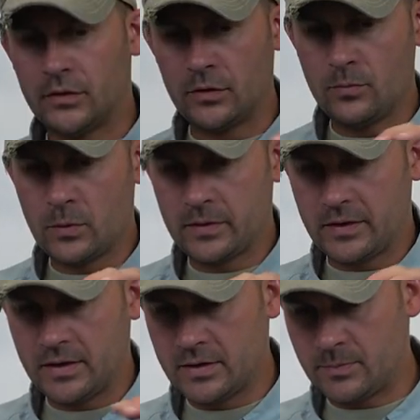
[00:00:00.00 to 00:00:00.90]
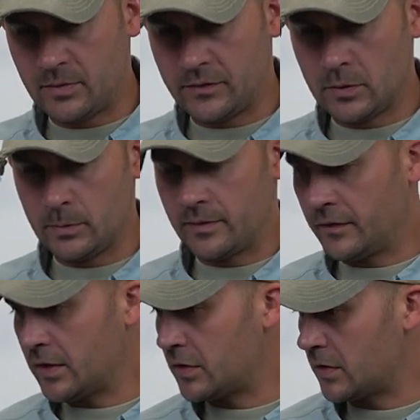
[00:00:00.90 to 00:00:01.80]
two more things before we
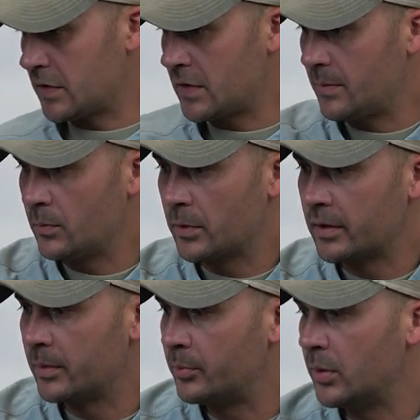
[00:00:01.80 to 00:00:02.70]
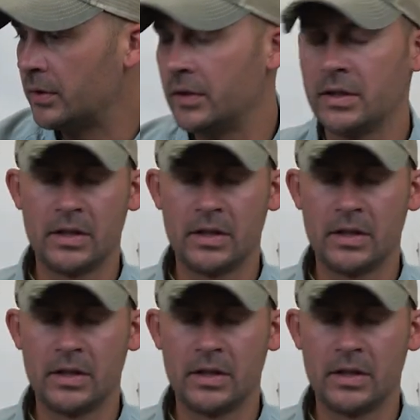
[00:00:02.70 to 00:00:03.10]
finish this up. We're gonna put